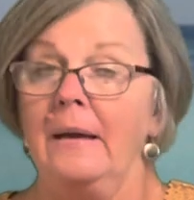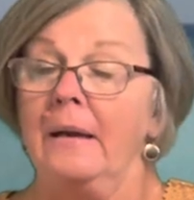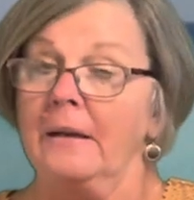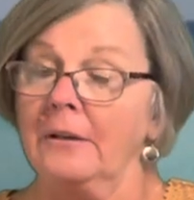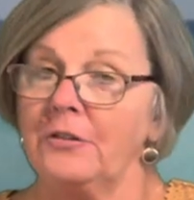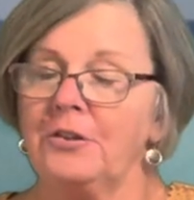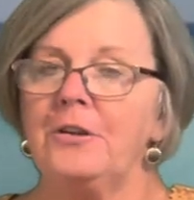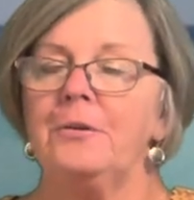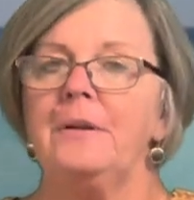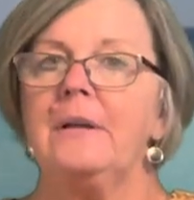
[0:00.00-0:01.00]

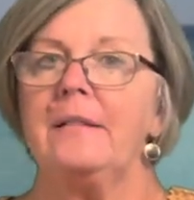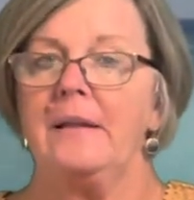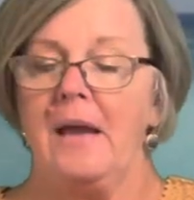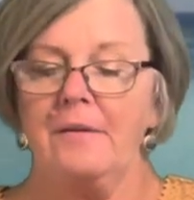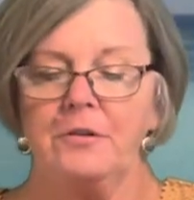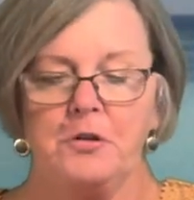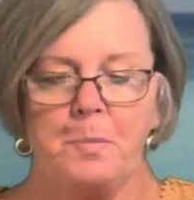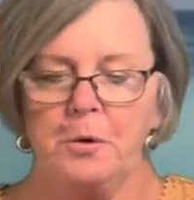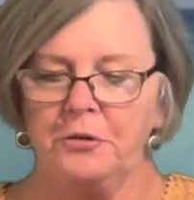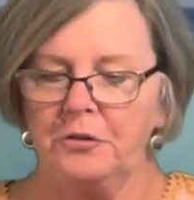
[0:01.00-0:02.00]
Considering that the average
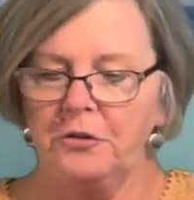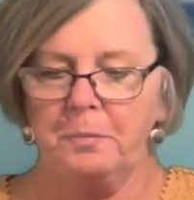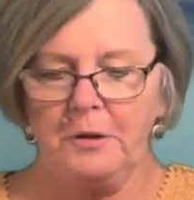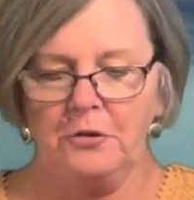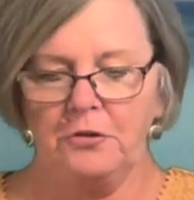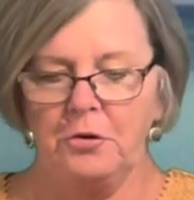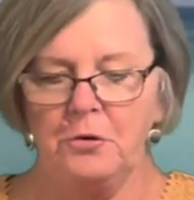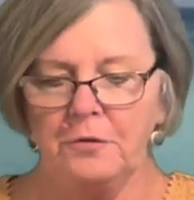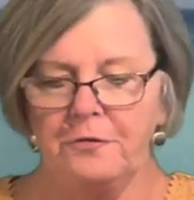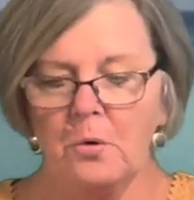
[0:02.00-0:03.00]
person spends 2
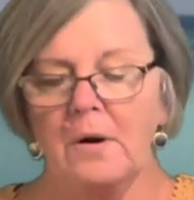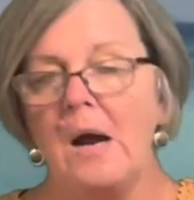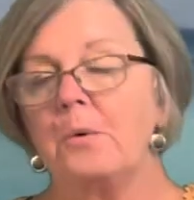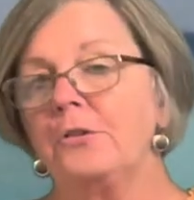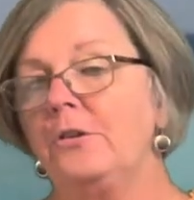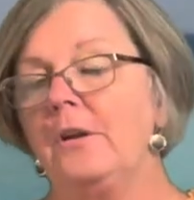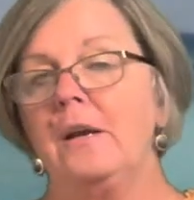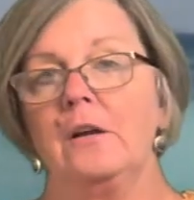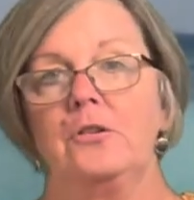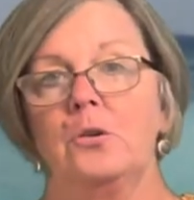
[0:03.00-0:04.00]
to 4 hours a day
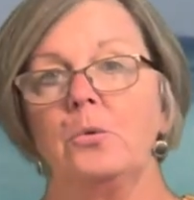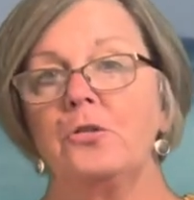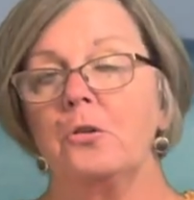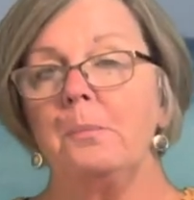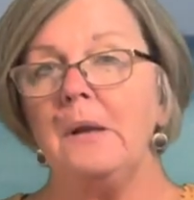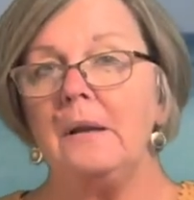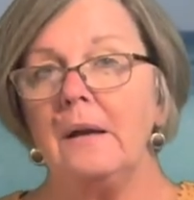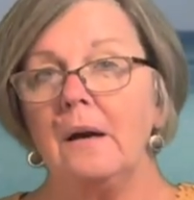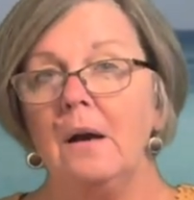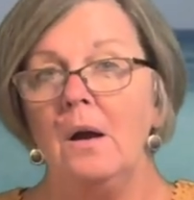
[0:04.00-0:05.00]
on social
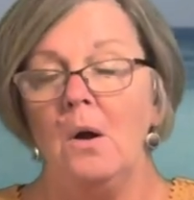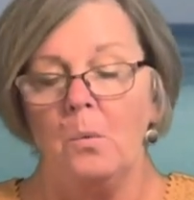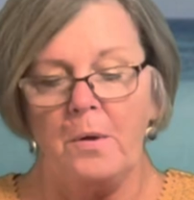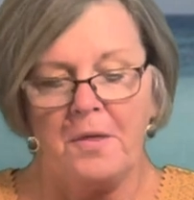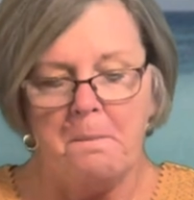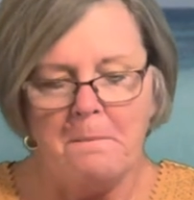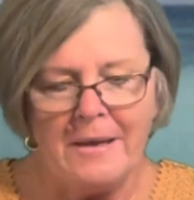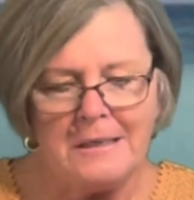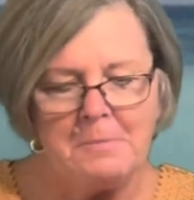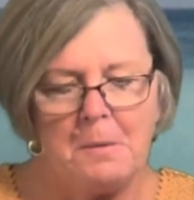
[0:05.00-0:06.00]
media with a
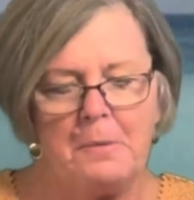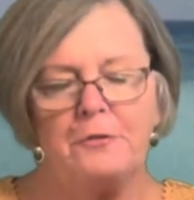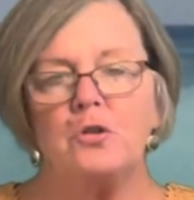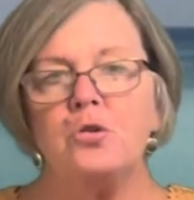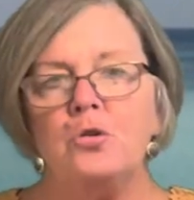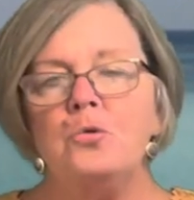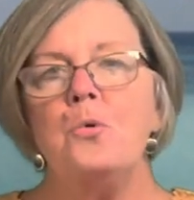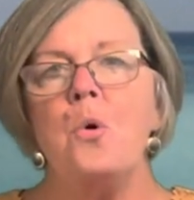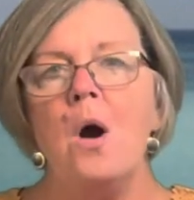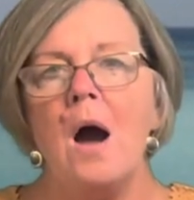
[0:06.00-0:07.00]
minimum of
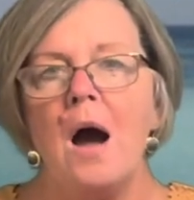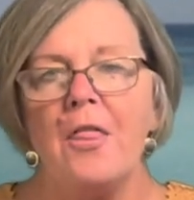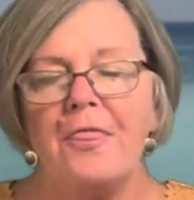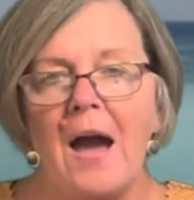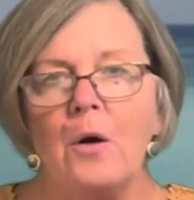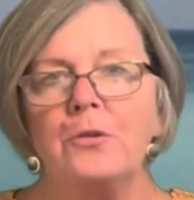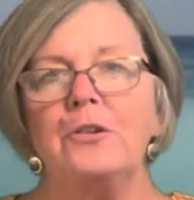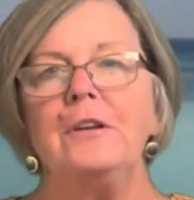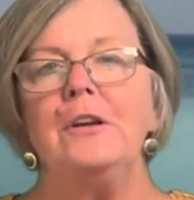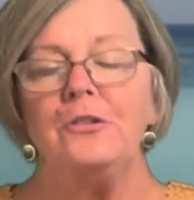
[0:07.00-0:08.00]

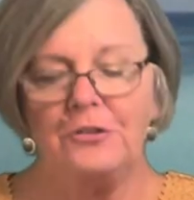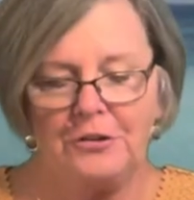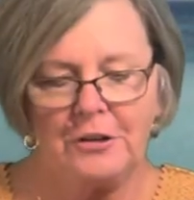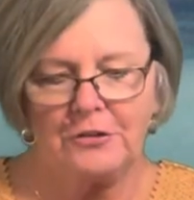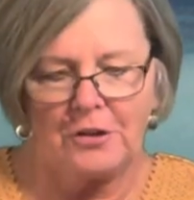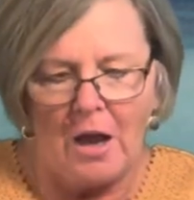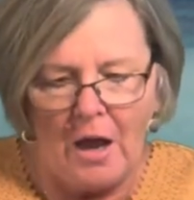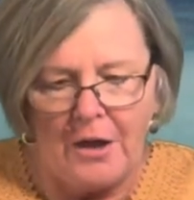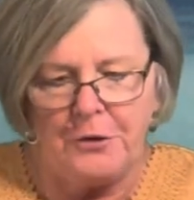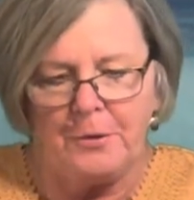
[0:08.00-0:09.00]

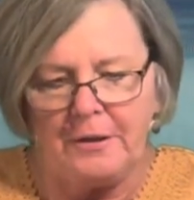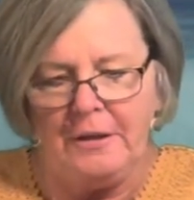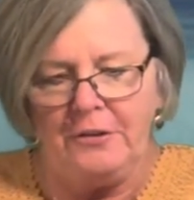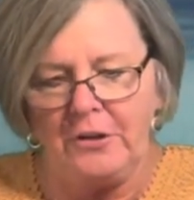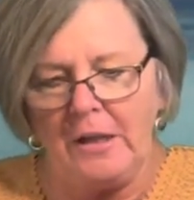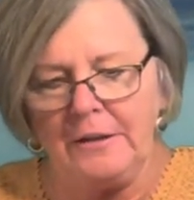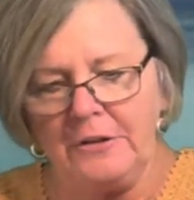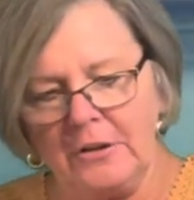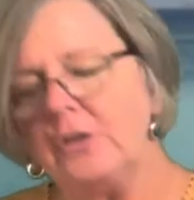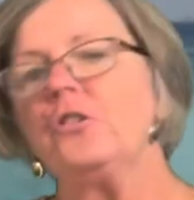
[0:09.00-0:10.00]
2,600 daily
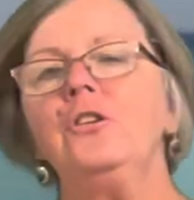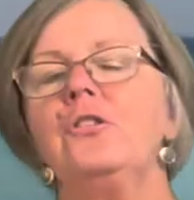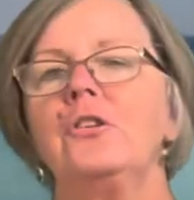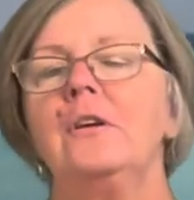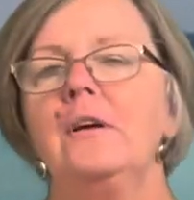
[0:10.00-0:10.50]
touches,